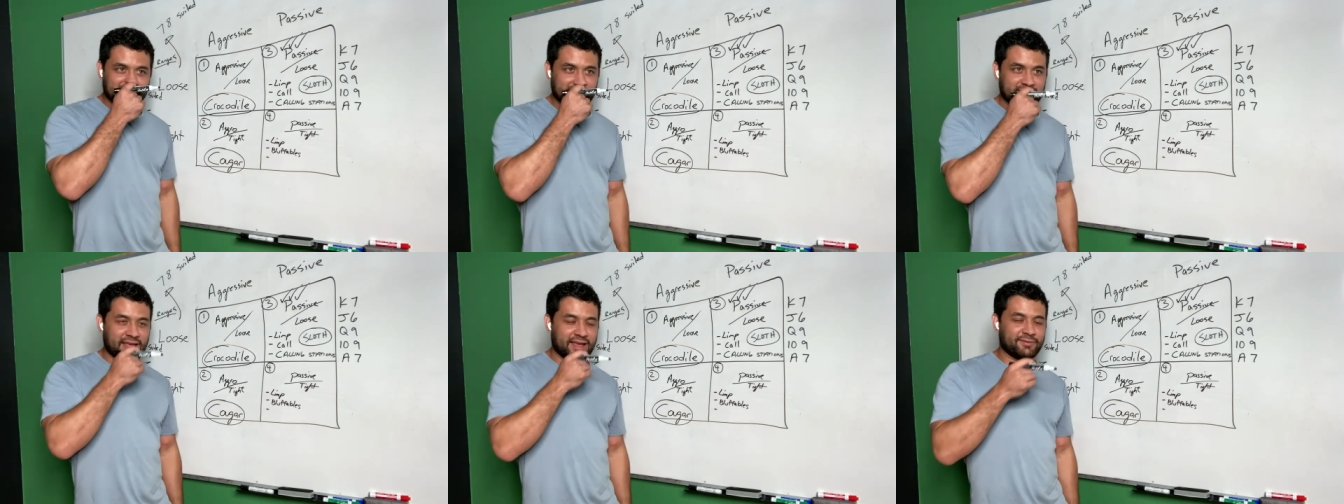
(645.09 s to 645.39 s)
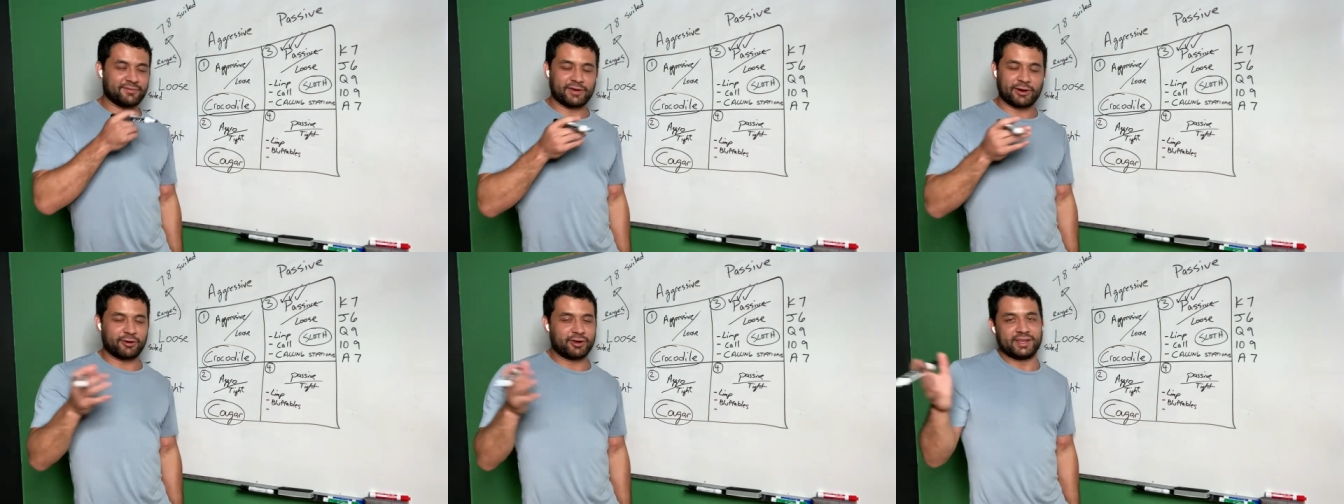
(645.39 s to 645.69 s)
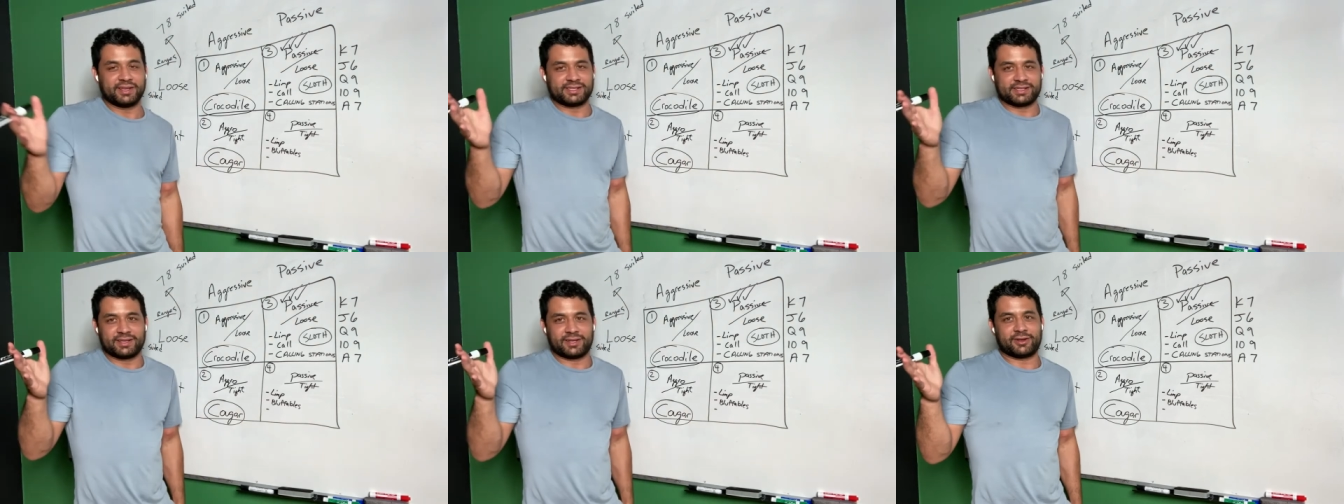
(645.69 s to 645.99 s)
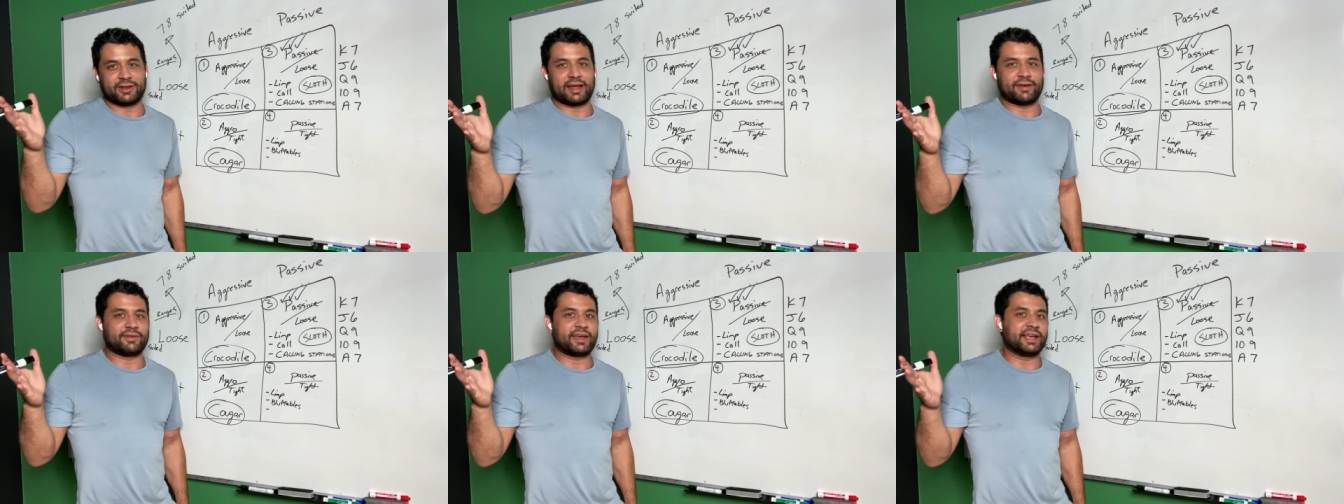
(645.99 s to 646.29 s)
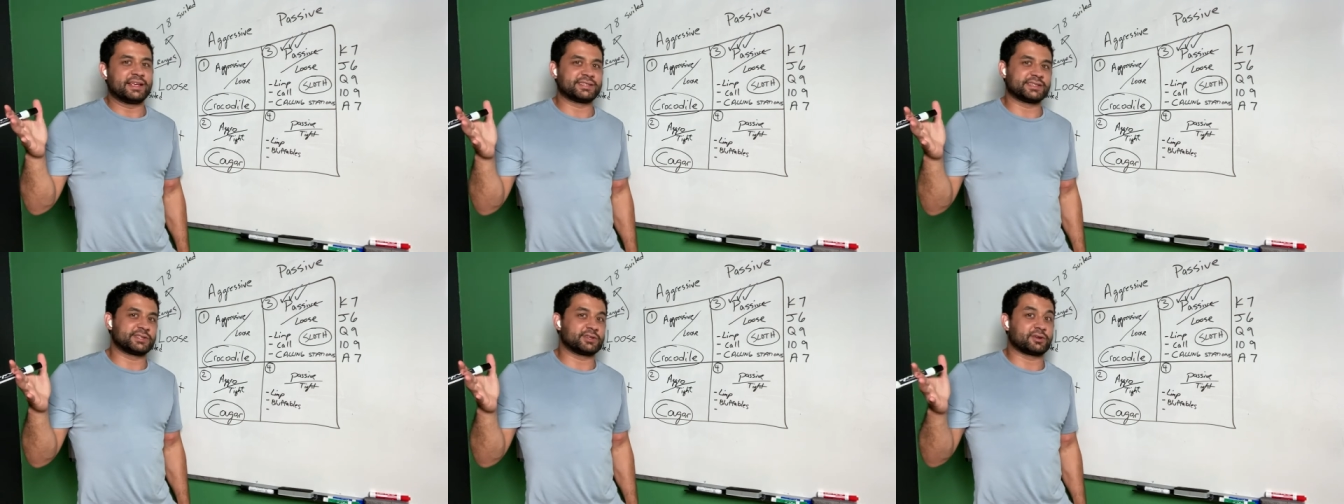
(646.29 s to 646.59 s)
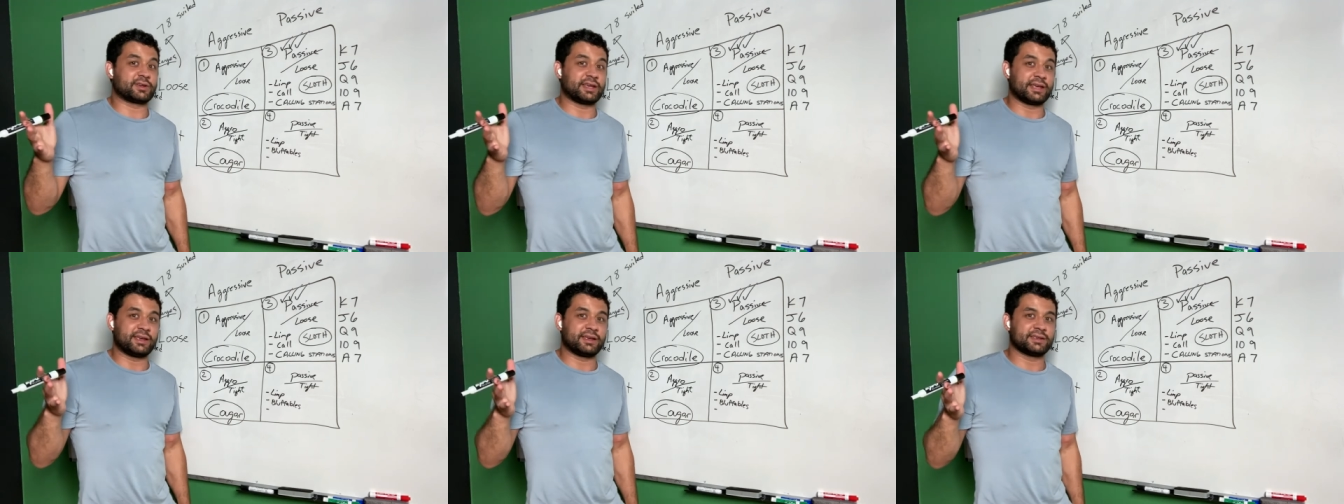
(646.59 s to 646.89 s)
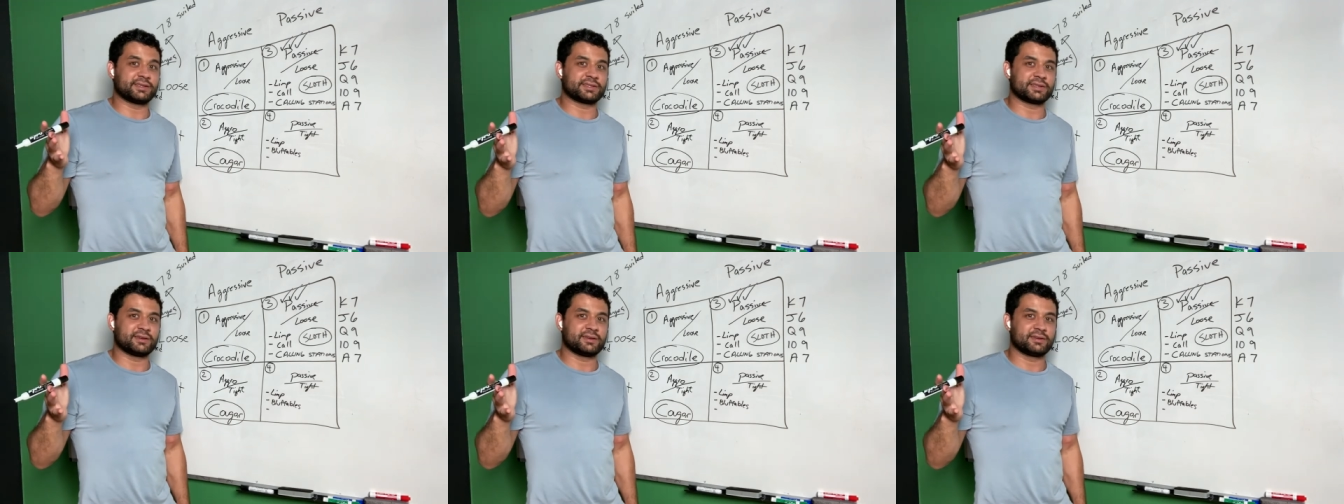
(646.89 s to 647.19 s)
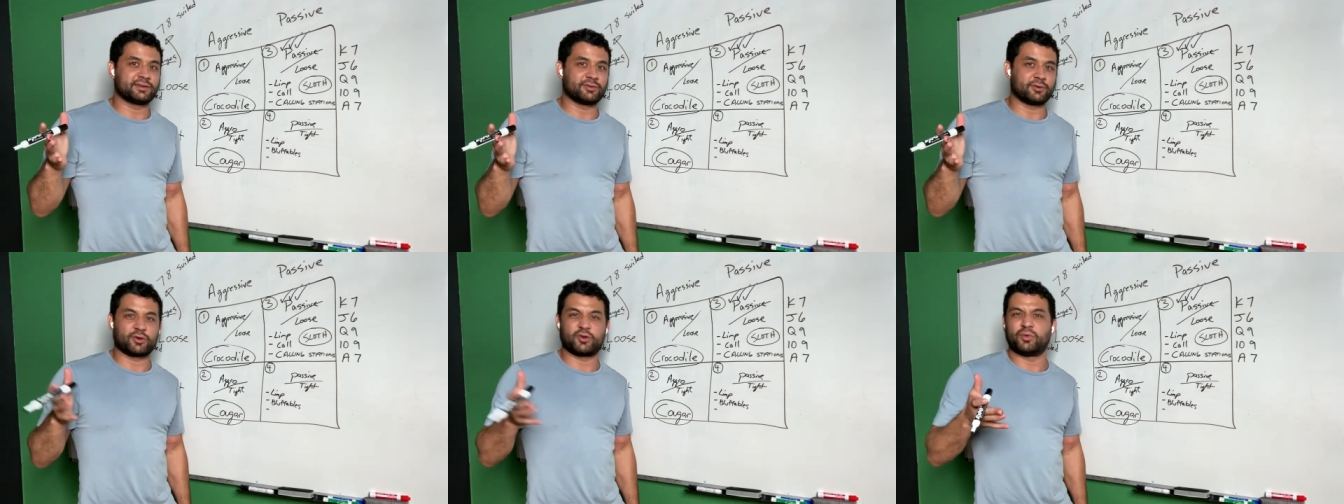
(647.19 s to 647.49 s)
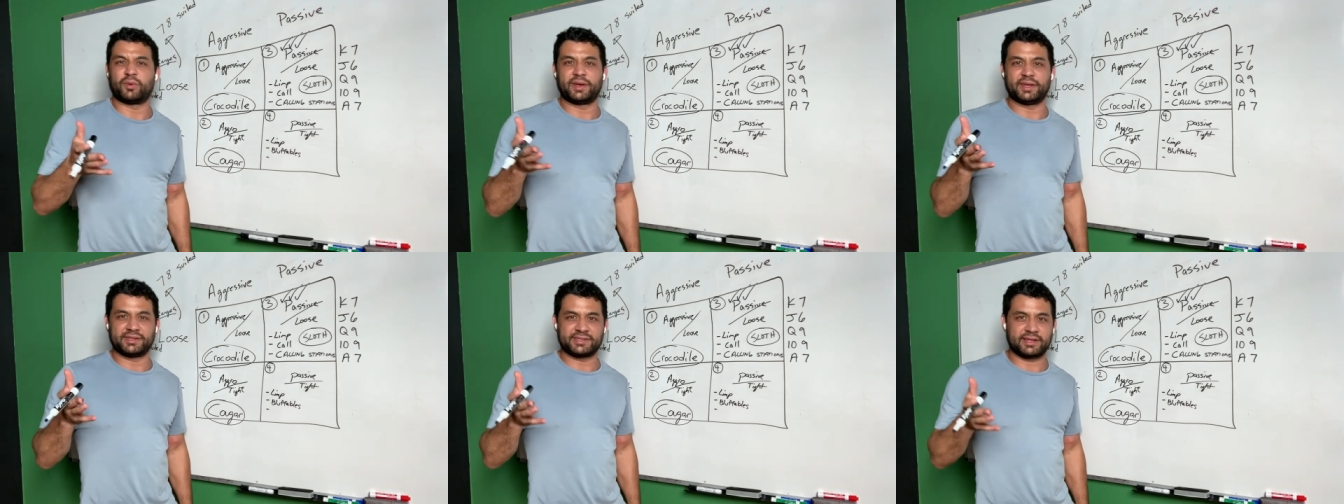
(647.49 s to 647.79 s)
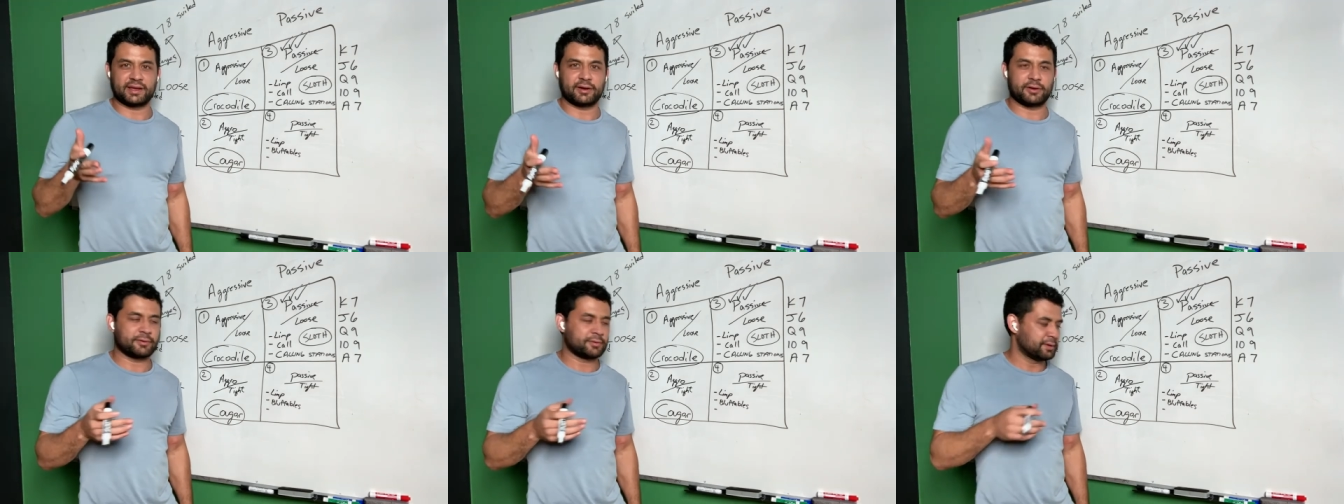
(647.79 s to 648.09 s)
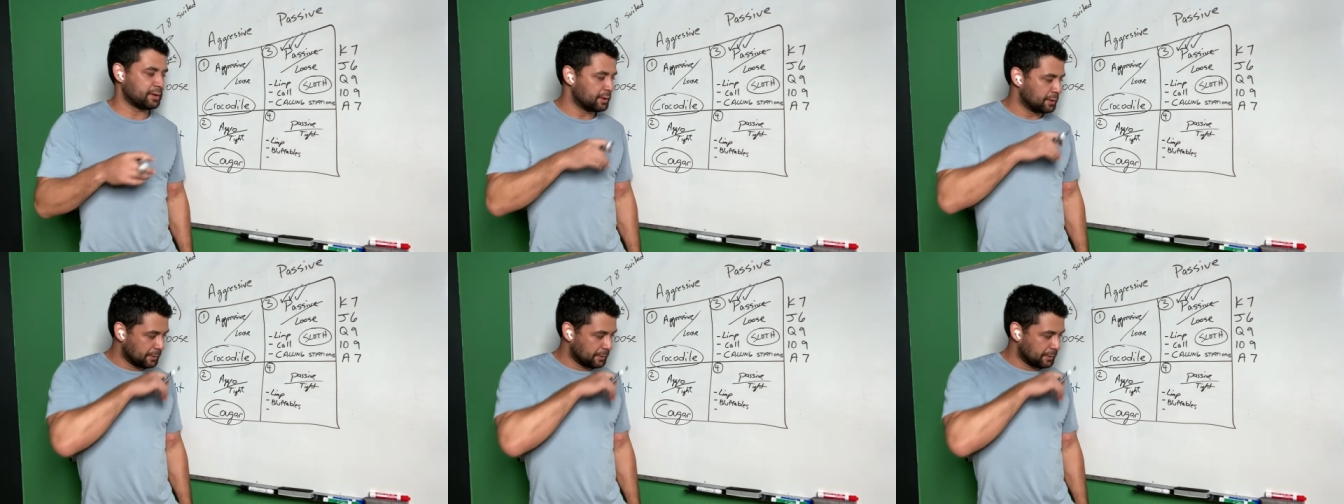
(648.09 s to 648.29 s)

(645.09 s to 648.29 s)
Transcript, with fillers: they very easily could have aces or kings or queens there.